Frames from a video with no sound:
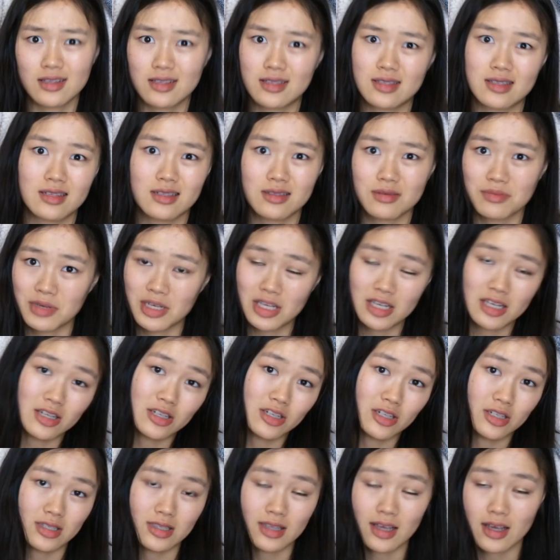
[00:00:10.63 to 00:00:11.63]
listening to me
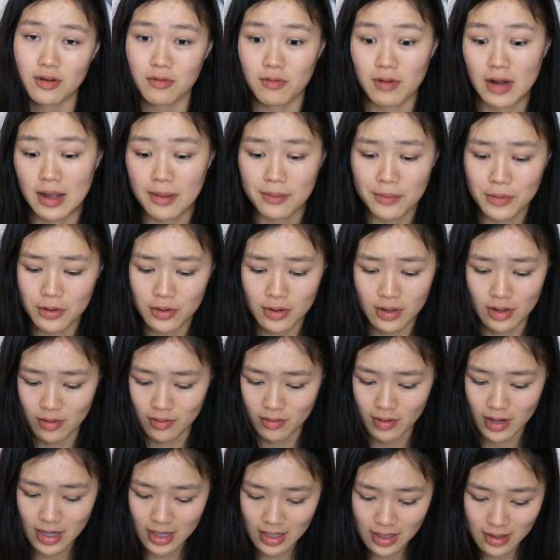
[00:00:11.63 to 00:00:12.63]
just like ramble and
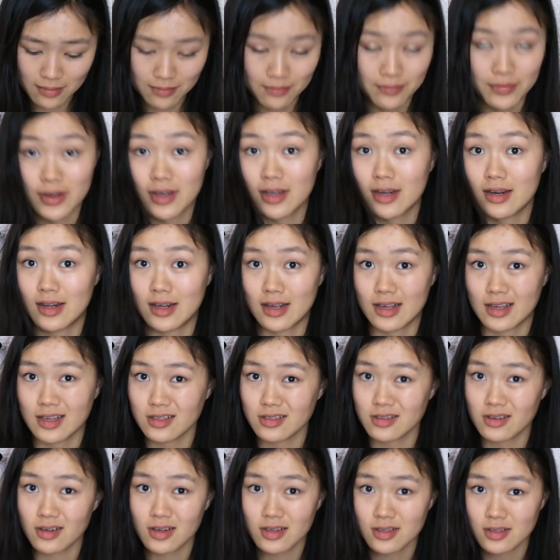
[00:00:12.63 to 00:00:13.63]
rant, but I
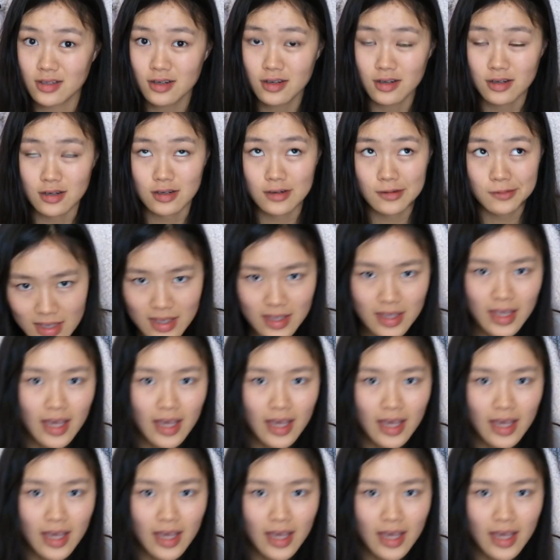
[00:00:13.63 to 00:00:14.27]
guess you guys are.